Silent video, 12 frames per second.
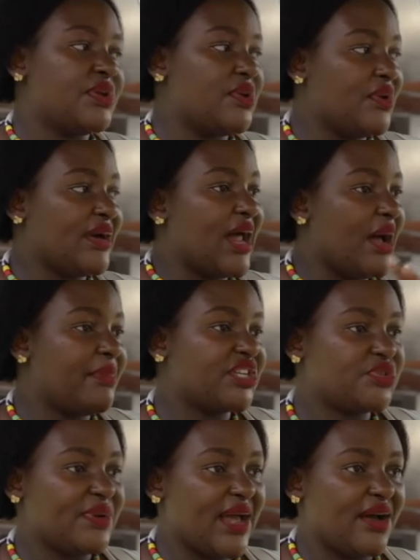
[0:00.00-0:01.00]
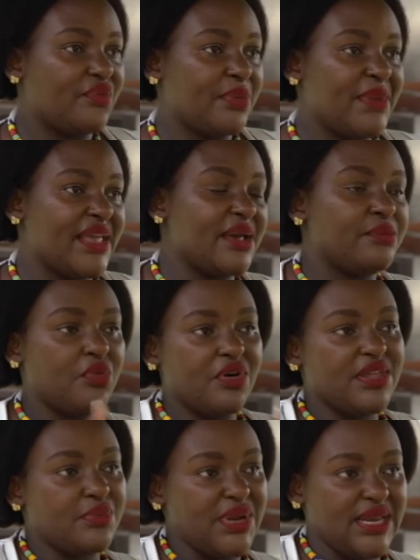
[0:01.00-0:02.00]
when you look at how much we have, we're making
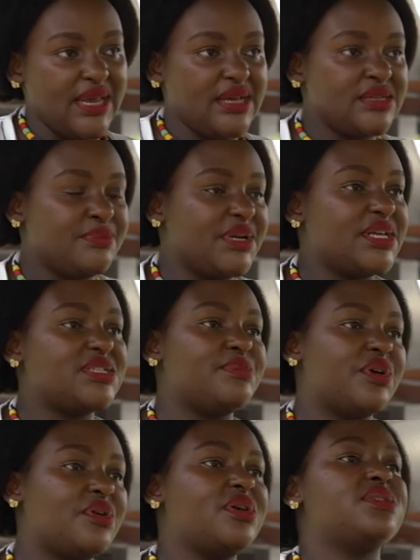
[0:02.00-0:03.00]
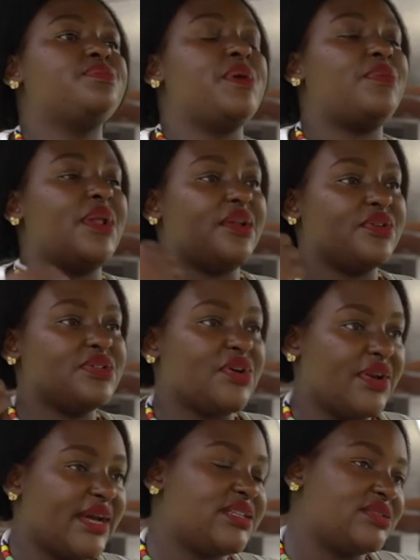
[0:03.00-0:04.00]
more than we need, but it's because people are not
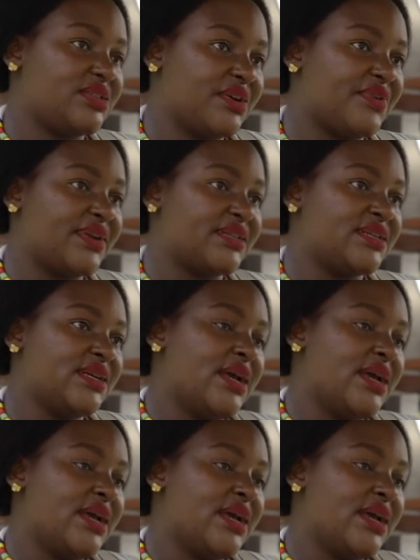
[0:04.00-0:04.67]
connected to the grid,